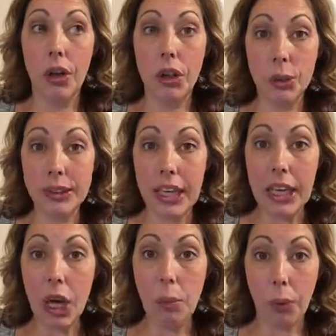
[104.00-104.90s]

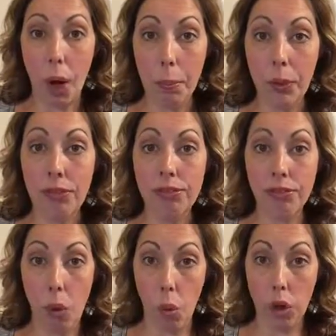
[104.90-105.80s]
using proper
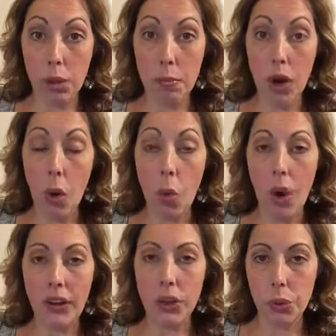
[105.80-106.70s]
form
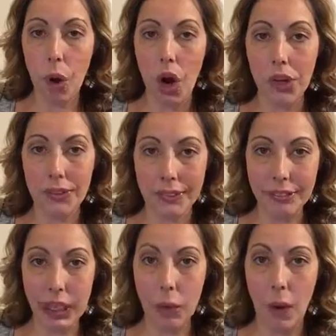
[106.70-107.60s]
when you are
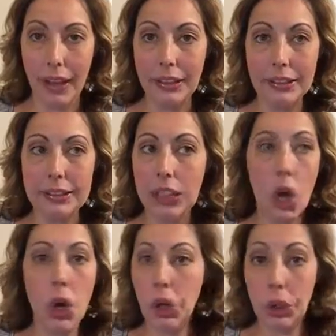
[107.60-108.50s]
lifting weights,
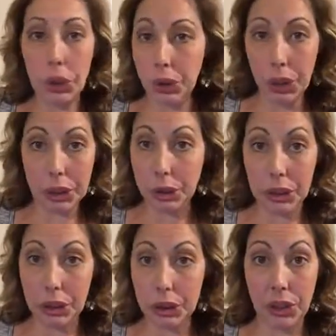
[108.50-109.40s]
you're not
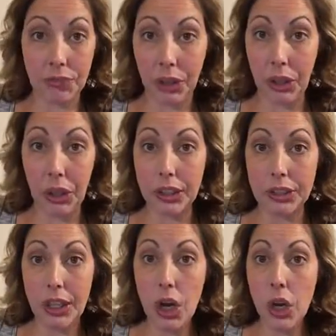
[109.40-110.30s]
doing yourself any good.
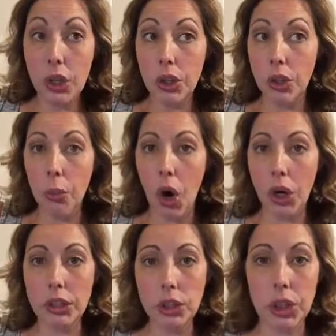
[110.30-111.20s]
You
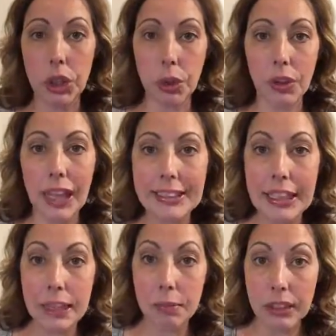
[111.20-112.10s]
aren't
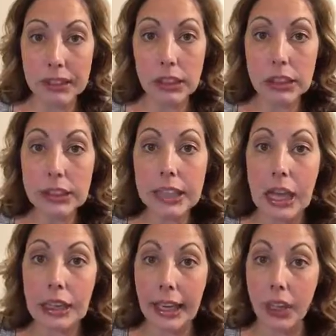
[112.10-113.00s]
utilizing the muscles
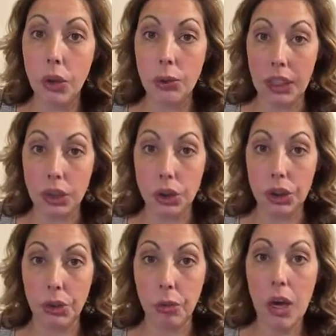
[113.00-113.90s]
like you need
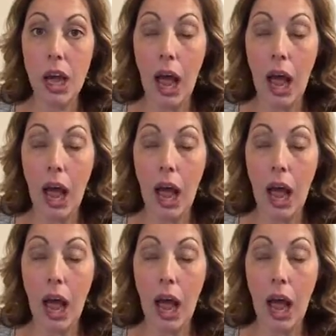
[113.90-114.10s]
to.